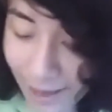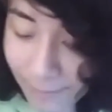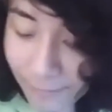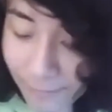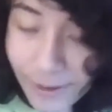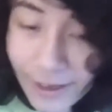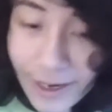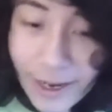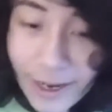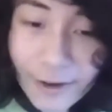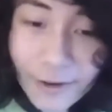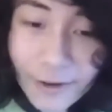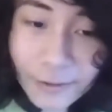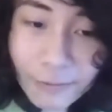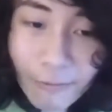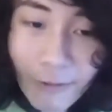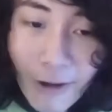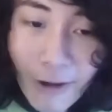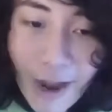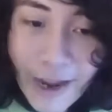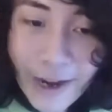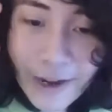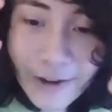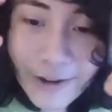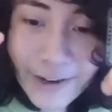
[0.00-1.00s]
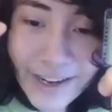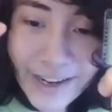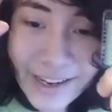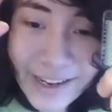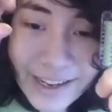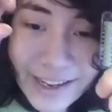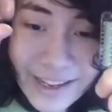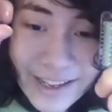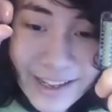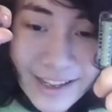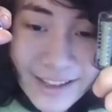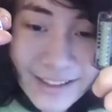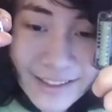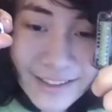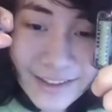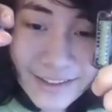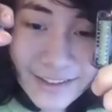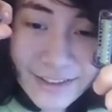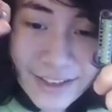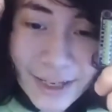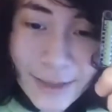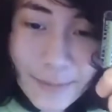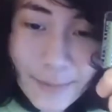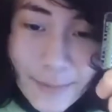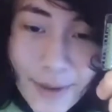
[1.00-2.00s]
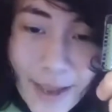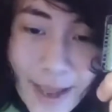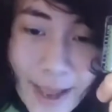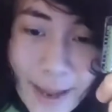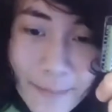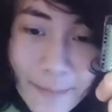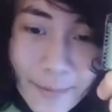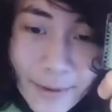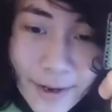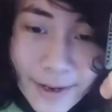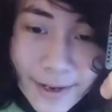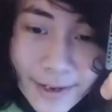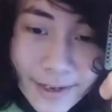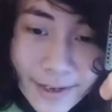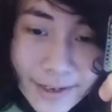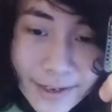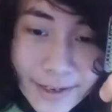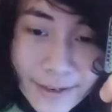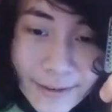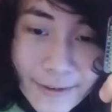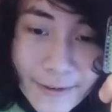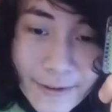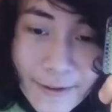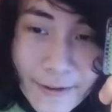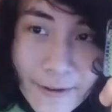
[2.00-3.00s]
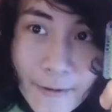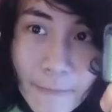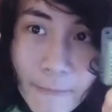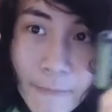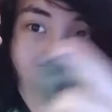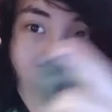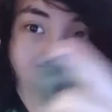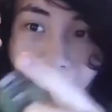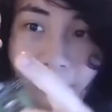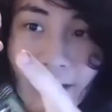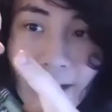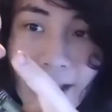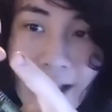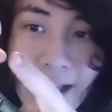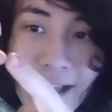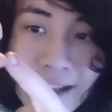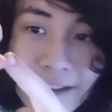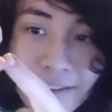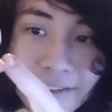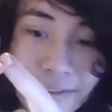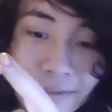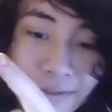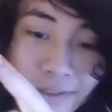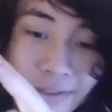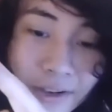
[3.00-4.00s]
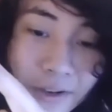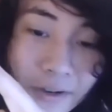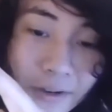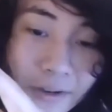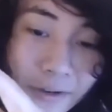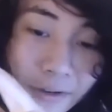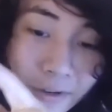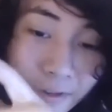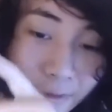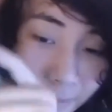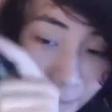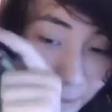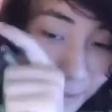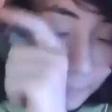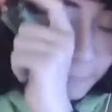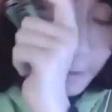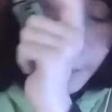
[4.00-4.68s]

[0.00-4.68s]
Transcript: And when I was wiring the D-pad button, one, I assumed that there was only